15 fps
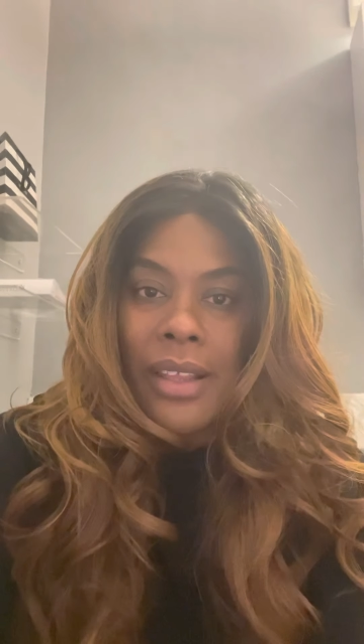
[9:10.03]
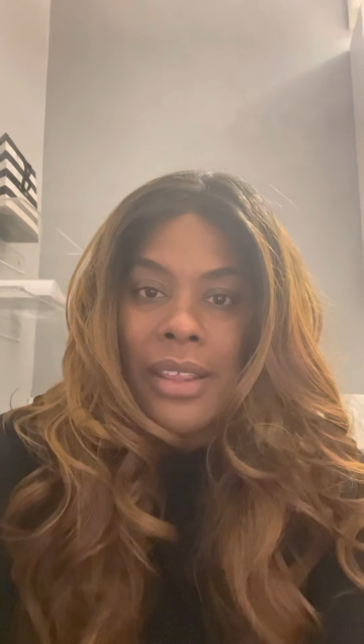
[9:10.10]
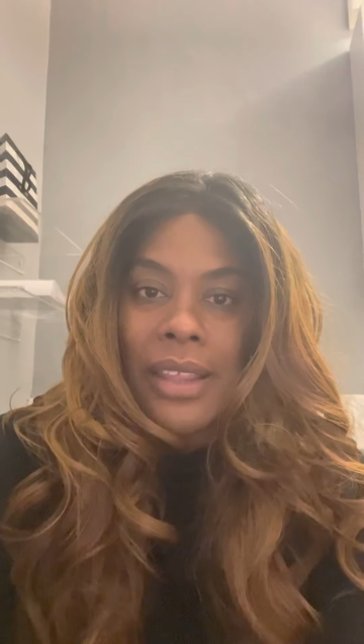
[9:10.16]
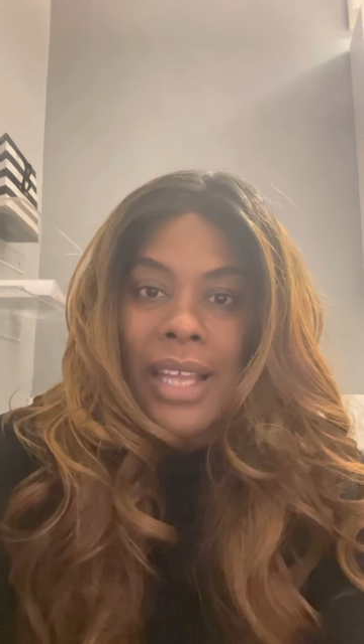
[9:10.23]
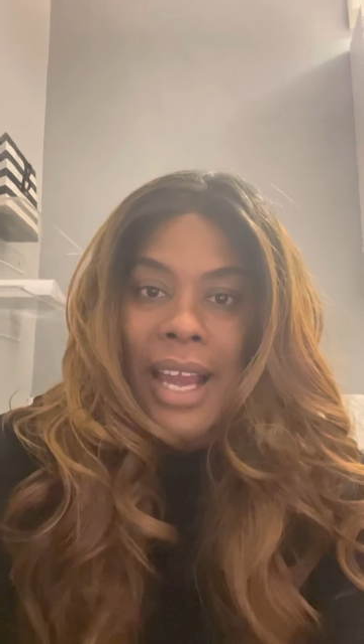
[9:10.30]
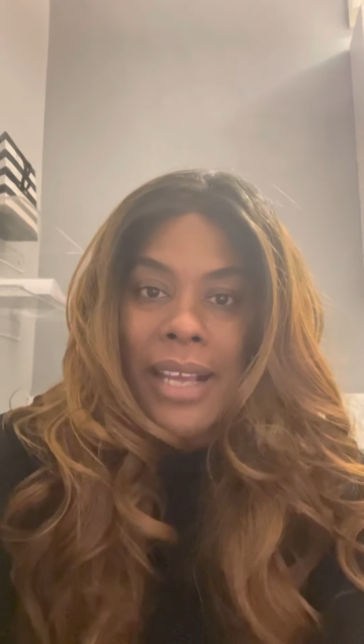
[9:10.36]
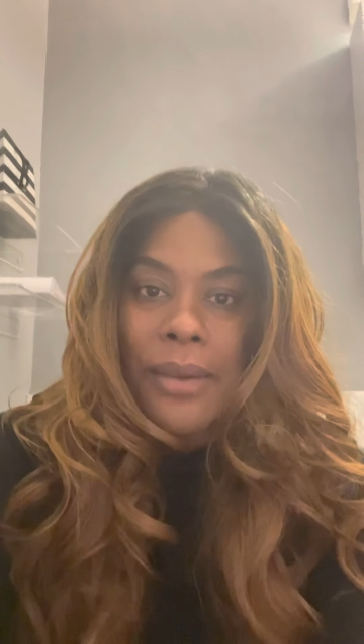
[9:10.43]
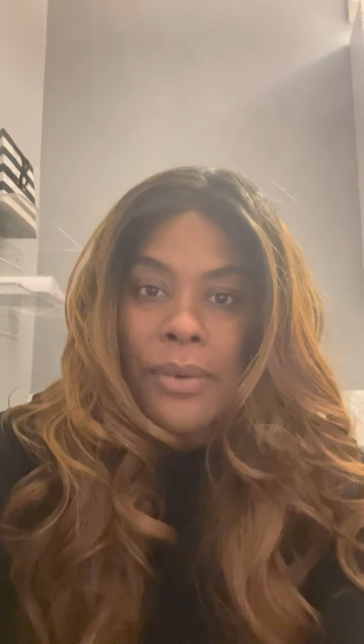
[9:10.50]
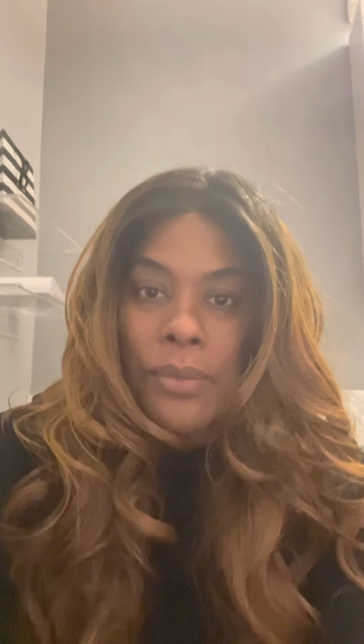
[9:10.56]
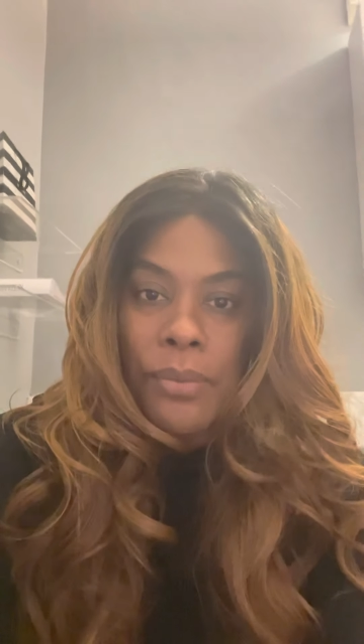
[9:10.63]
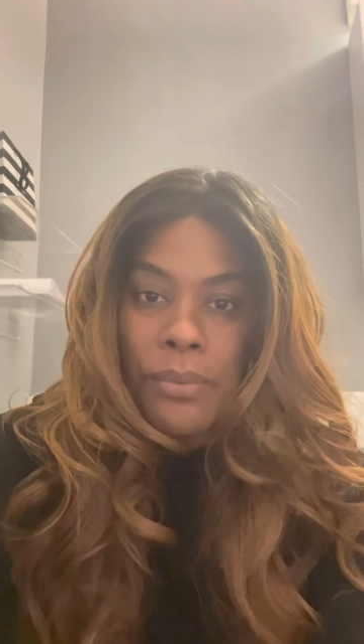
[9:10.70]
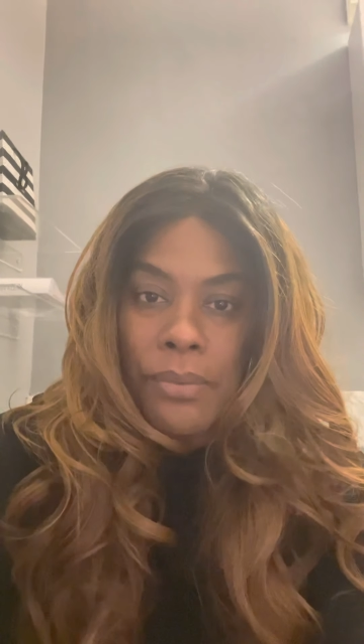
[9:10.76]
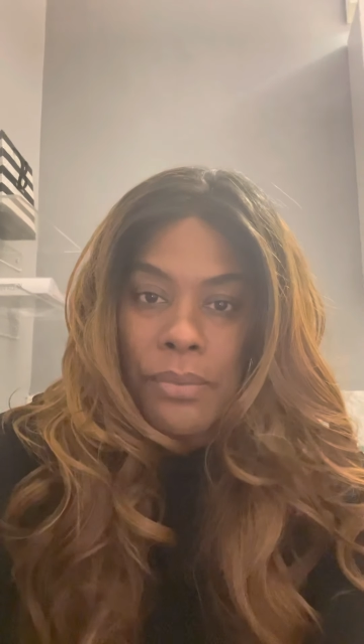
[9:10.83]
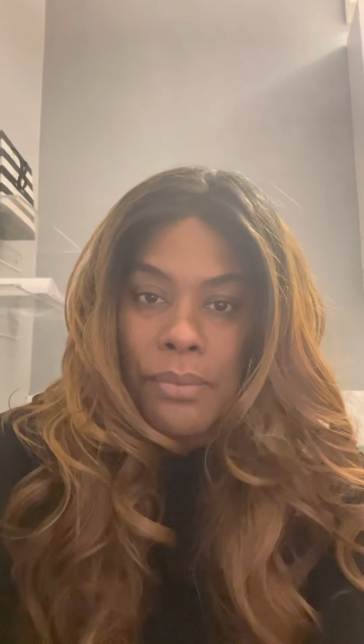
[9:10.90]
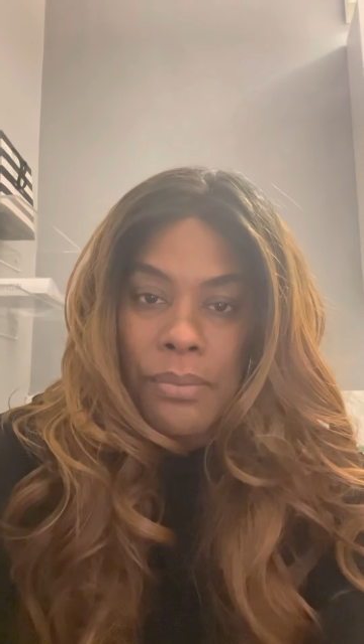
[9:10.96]
like
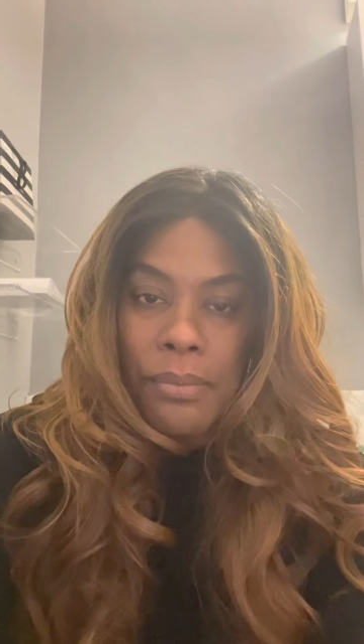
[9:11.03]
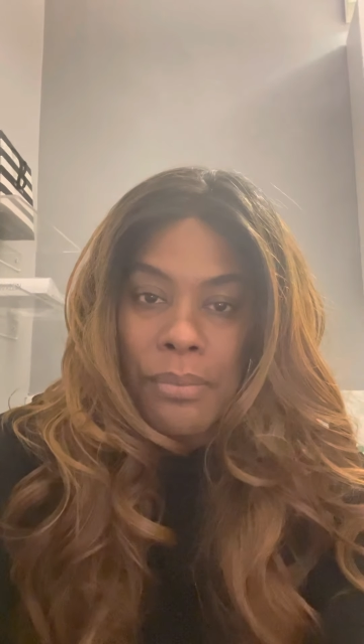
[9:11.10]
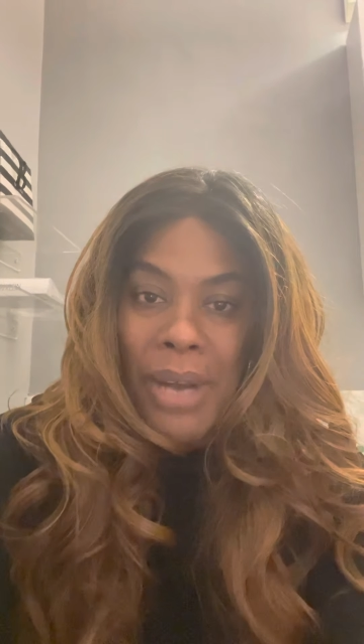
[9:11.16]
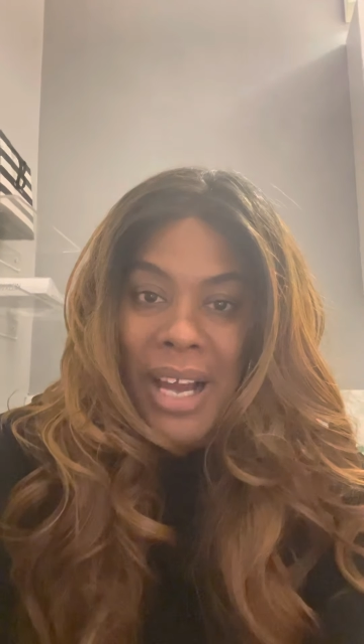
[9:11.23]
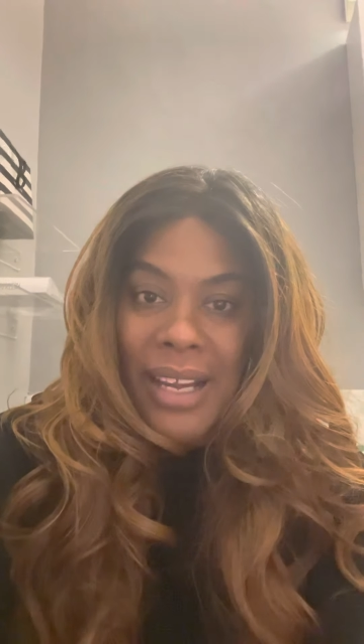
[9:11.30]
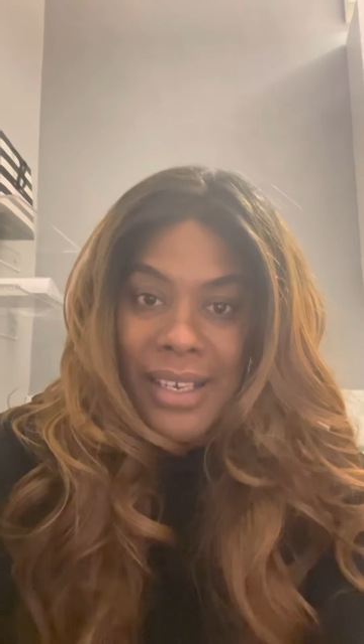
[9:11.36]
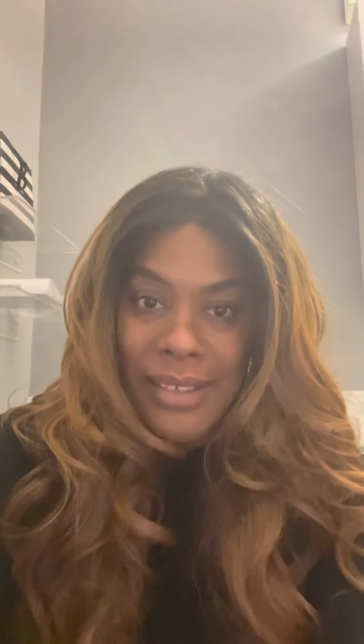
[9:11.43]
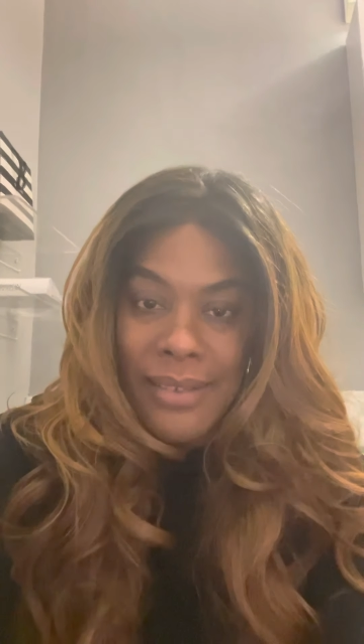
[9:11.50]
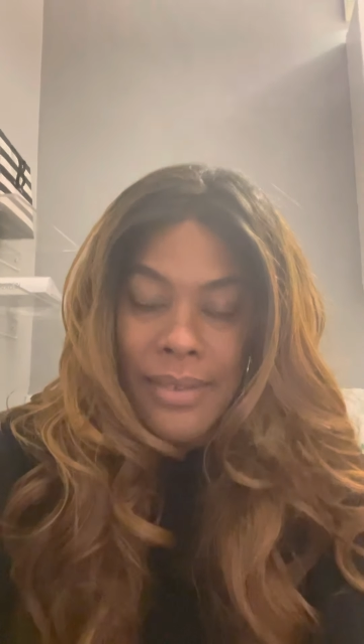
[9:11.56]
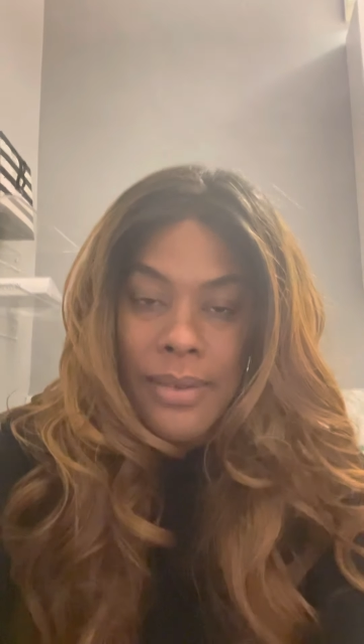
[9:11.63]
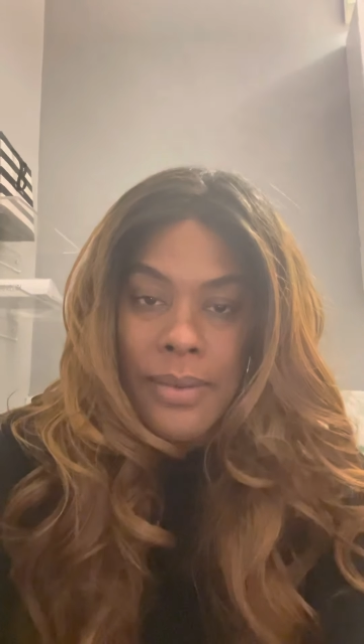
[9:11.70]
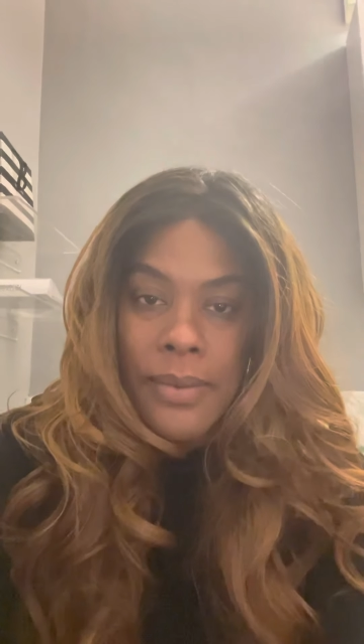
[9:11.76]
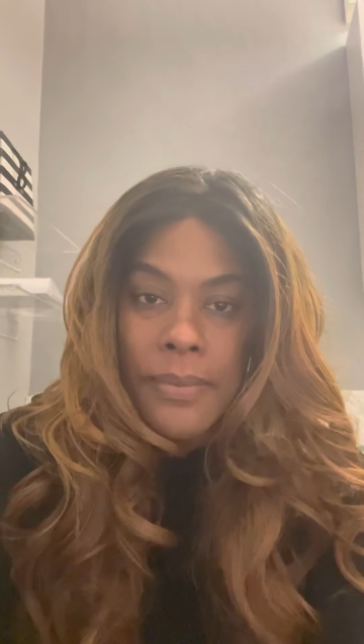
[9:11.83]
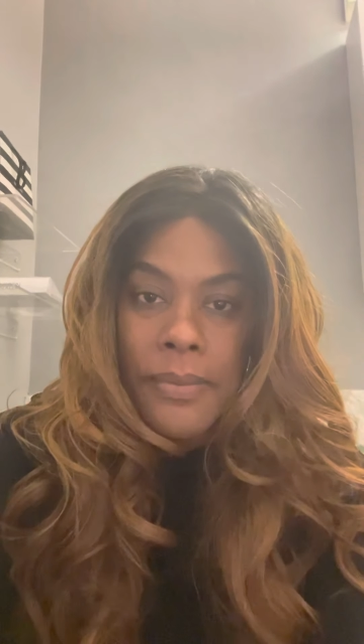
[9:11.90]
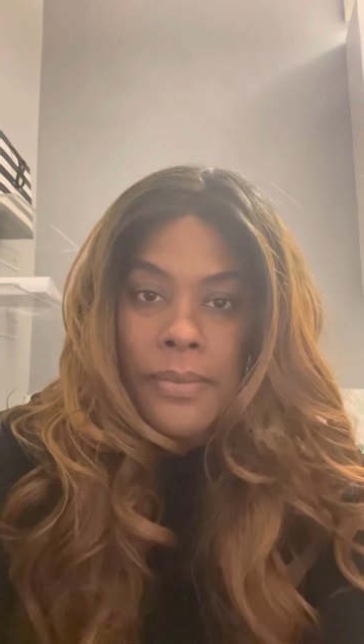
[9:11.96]
minds,